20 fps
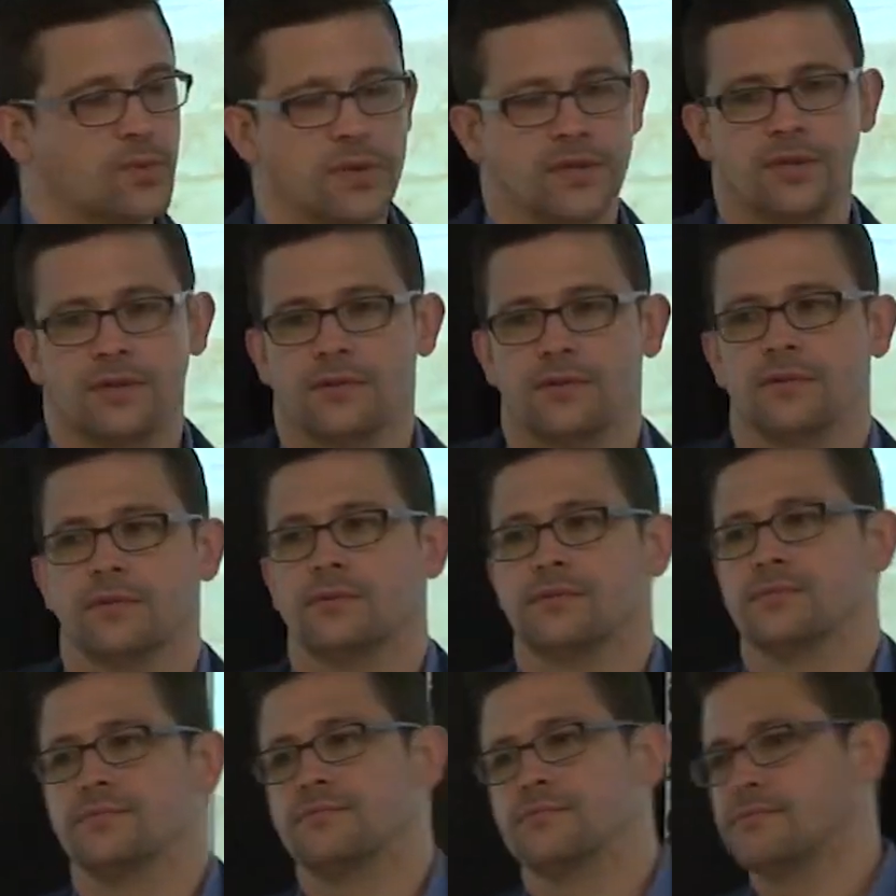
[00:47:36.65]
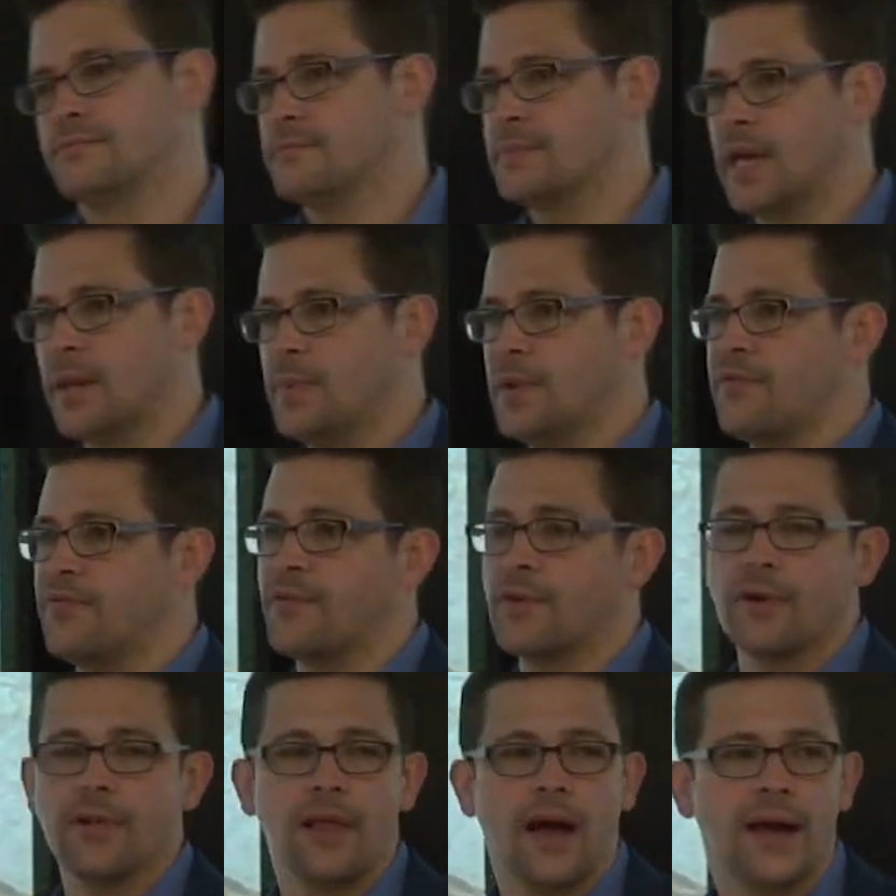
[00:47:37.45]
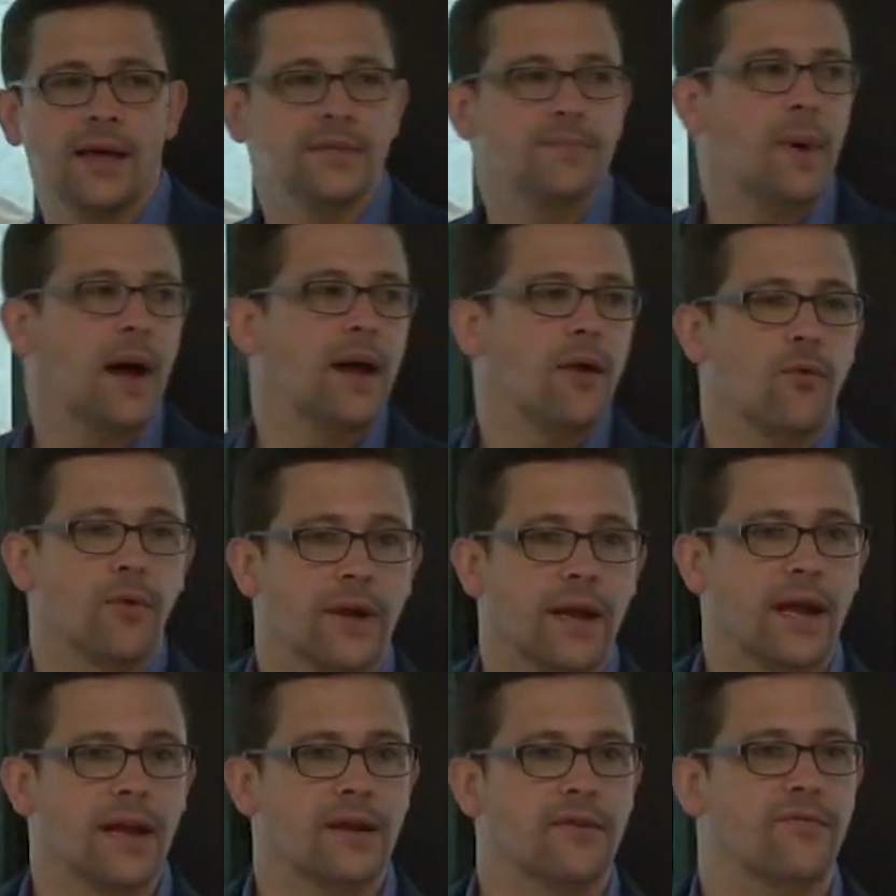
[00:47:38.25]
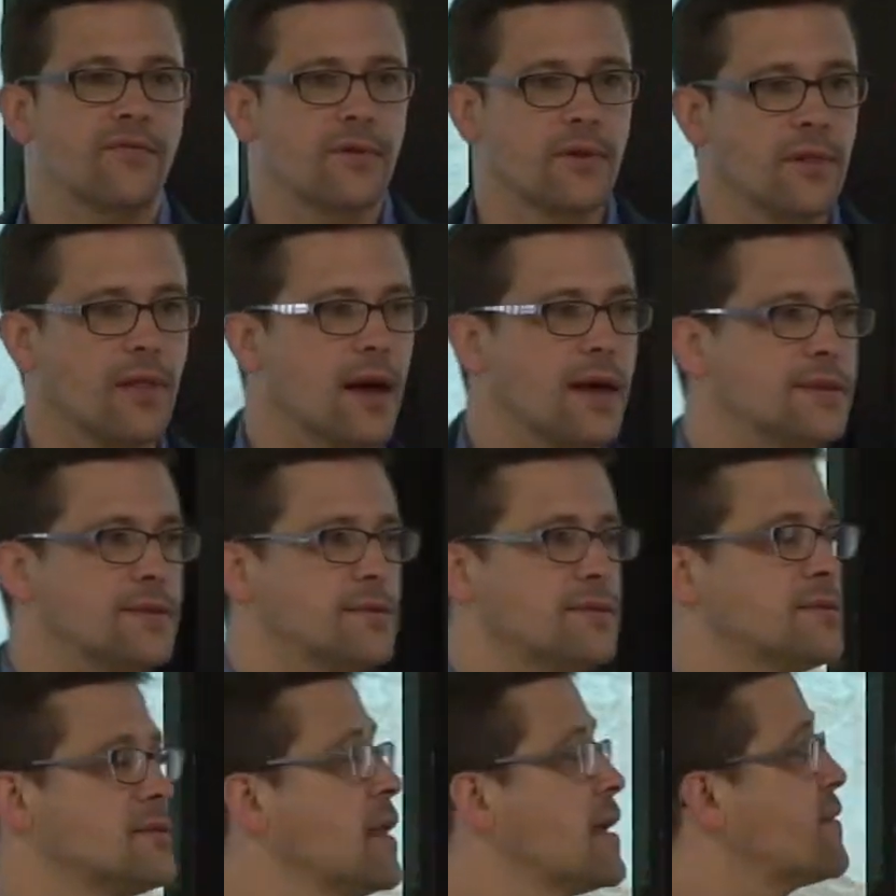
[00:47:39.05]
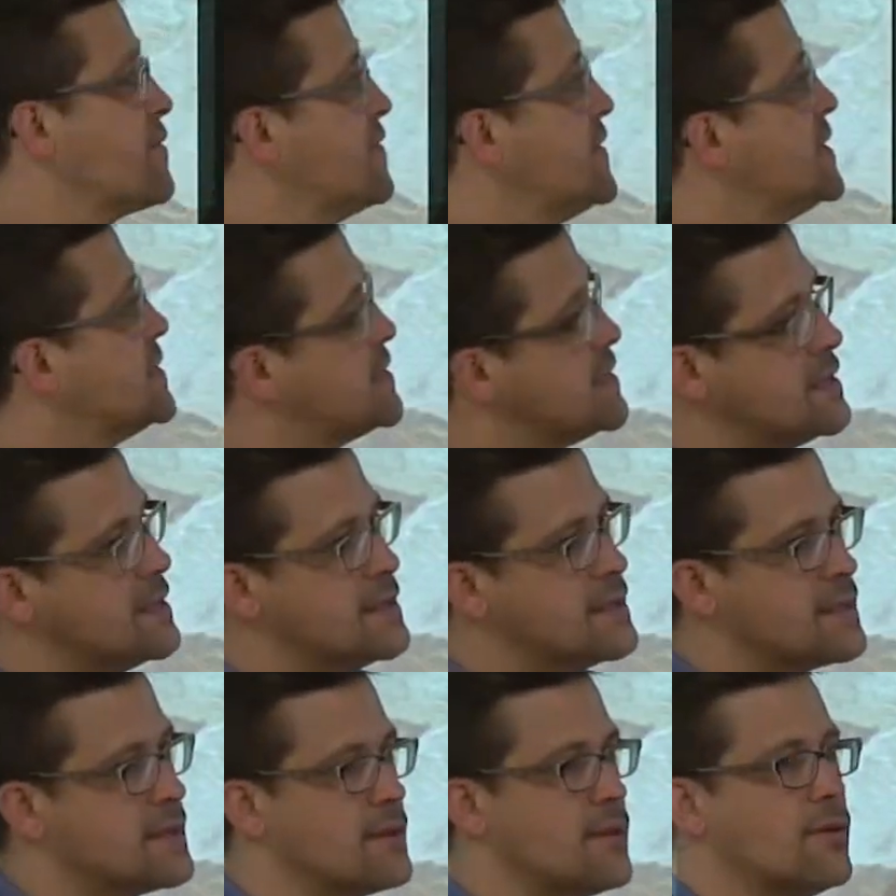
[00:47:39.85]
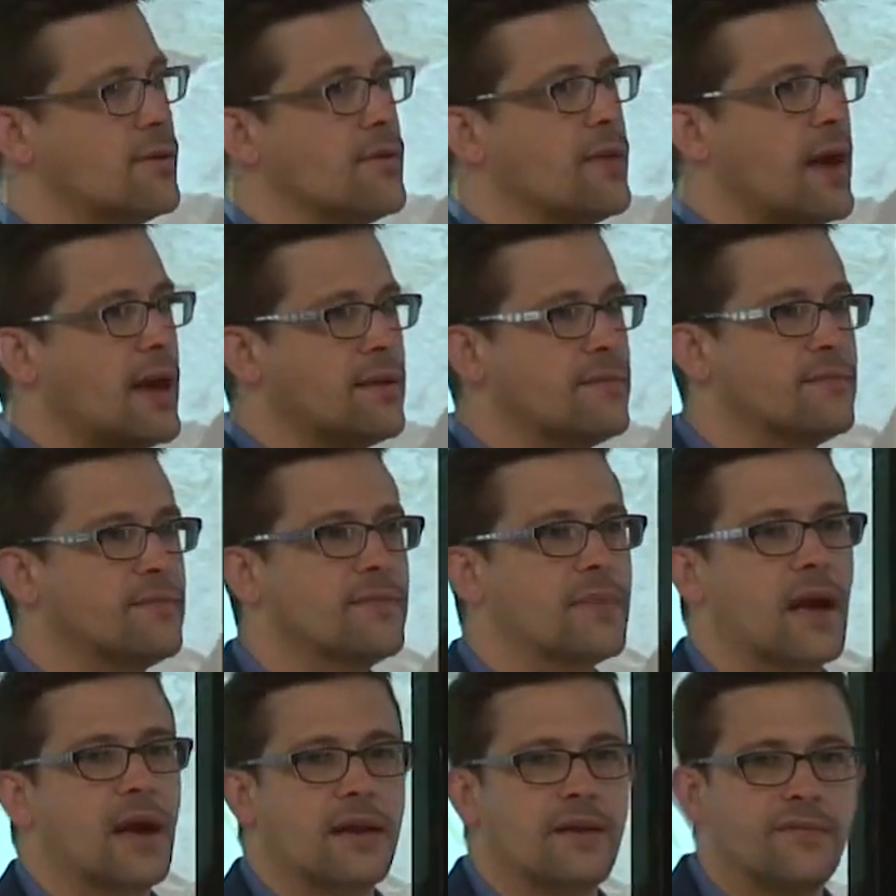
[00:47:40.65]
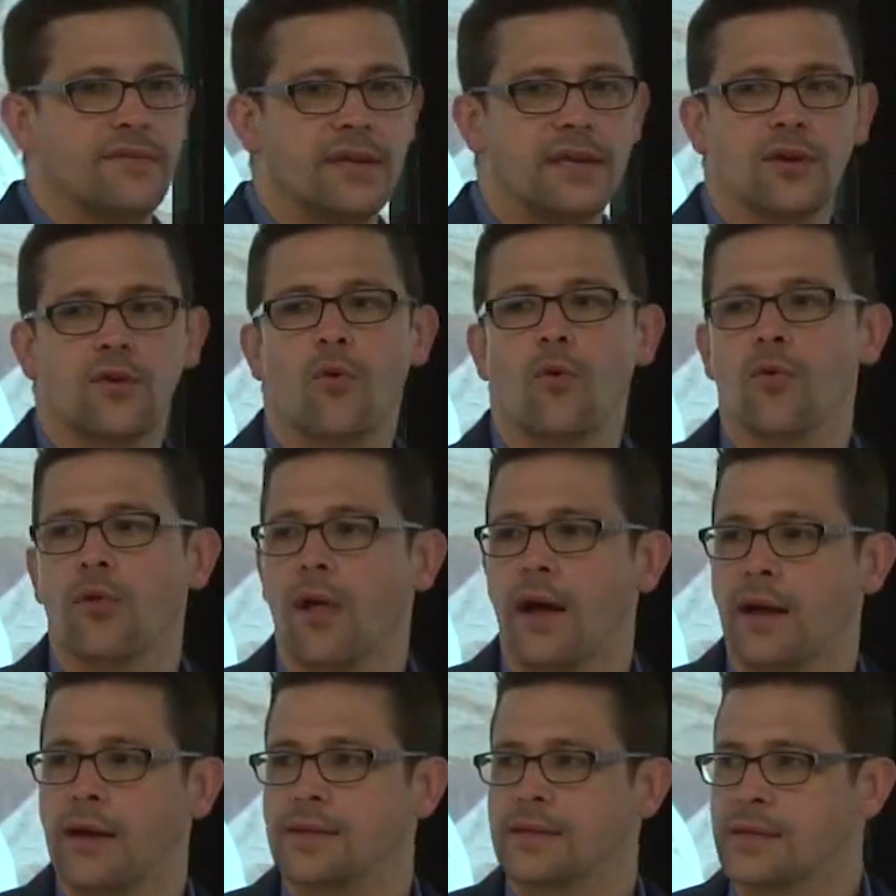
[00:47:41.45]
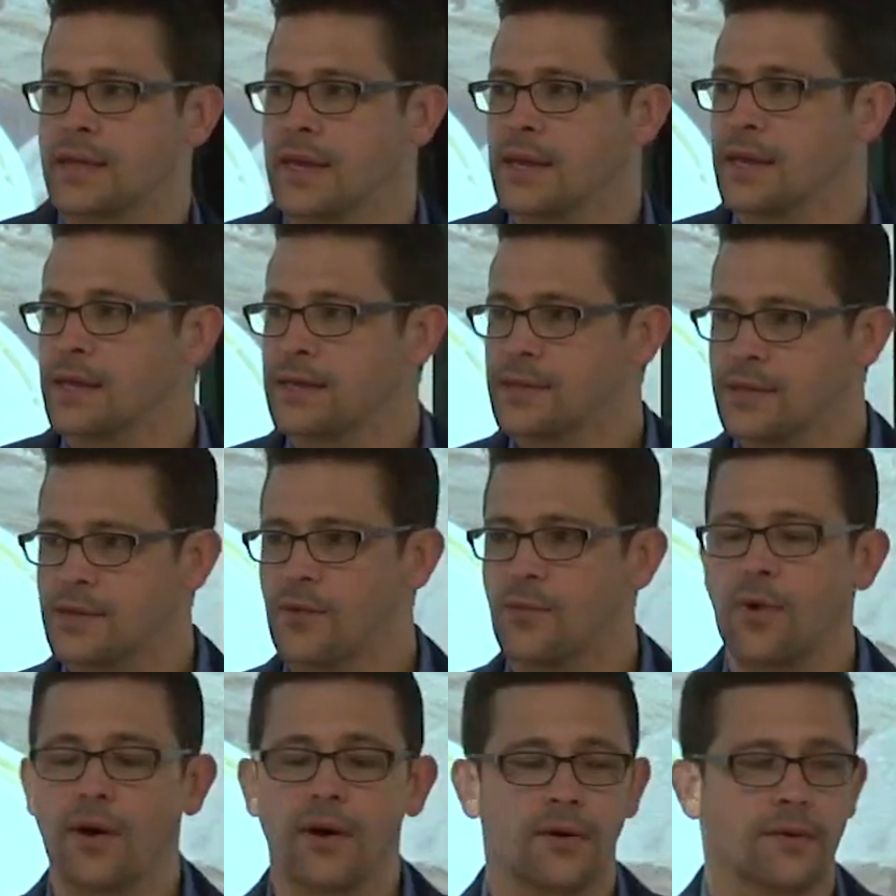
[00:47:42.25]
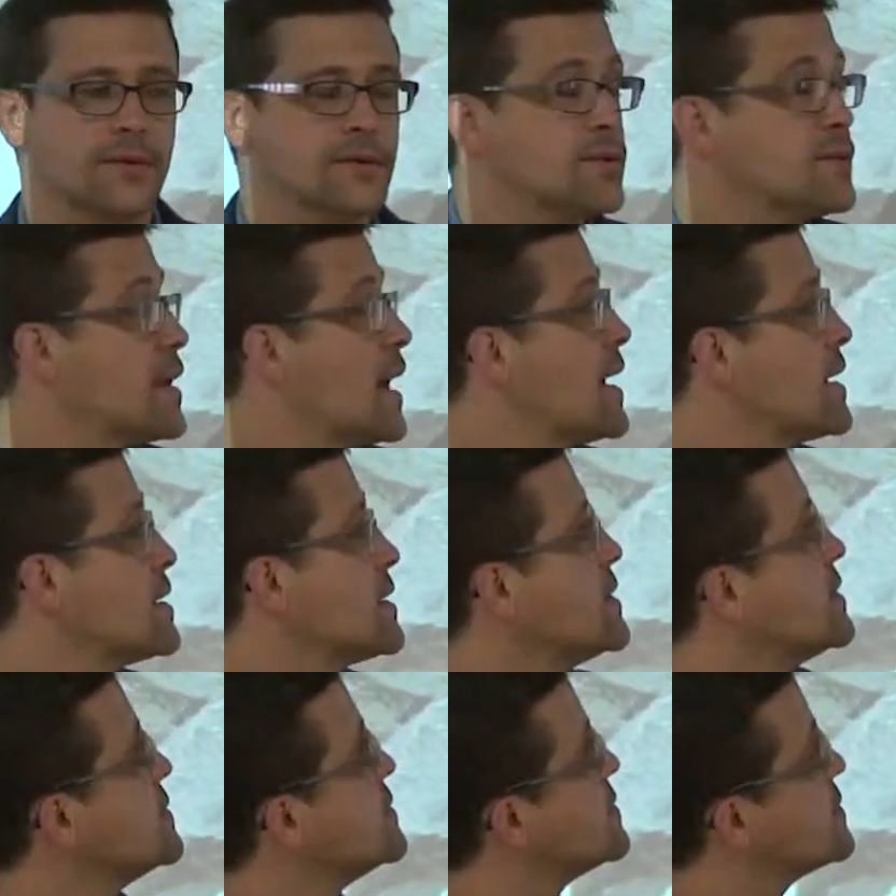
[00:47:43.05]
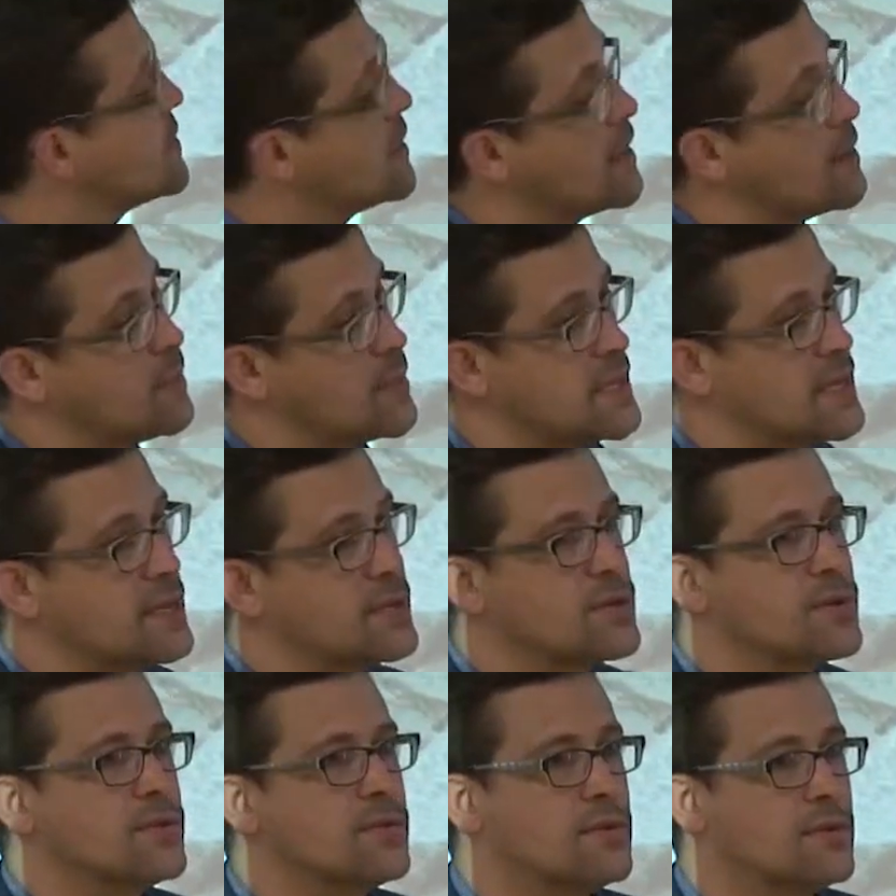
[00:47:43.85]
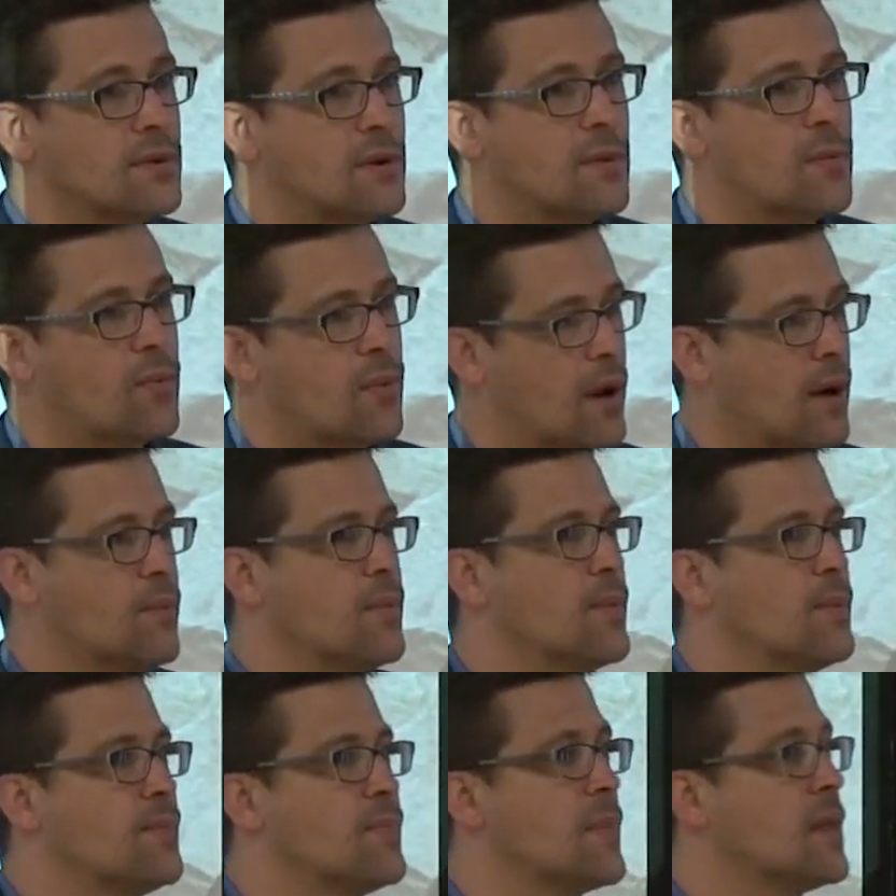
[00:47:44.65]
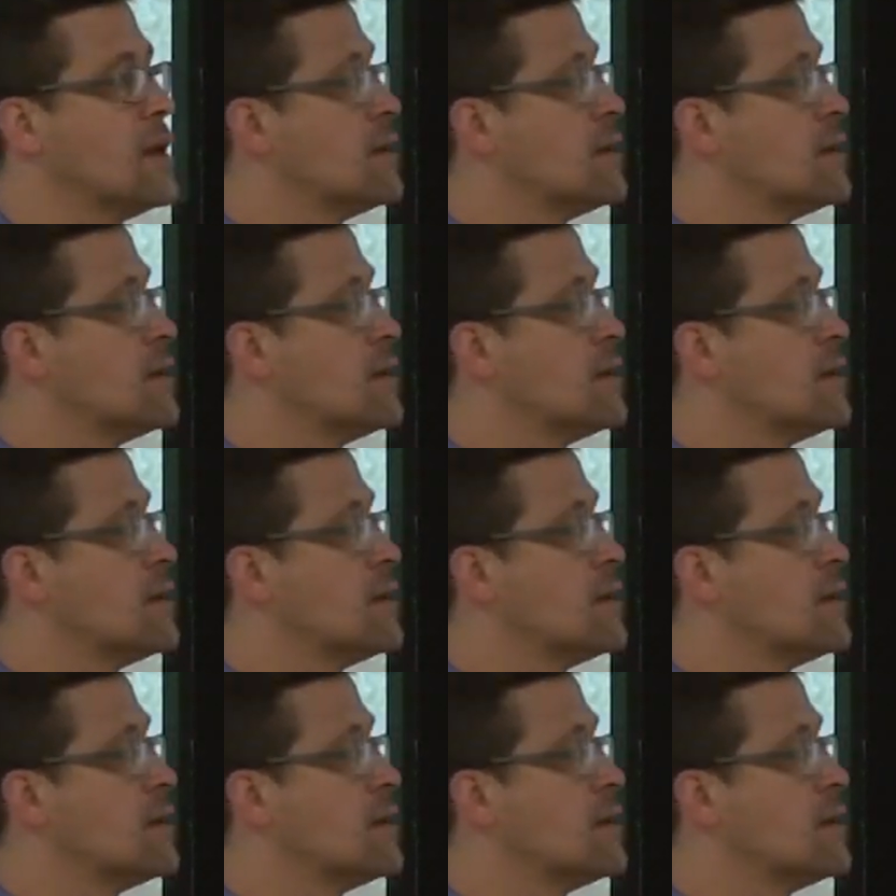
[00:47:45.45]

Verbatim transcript: which are maybe fertilized by organic fertilizer like feces and all that kind of E. coli is getting into the water. So that is a potential problem.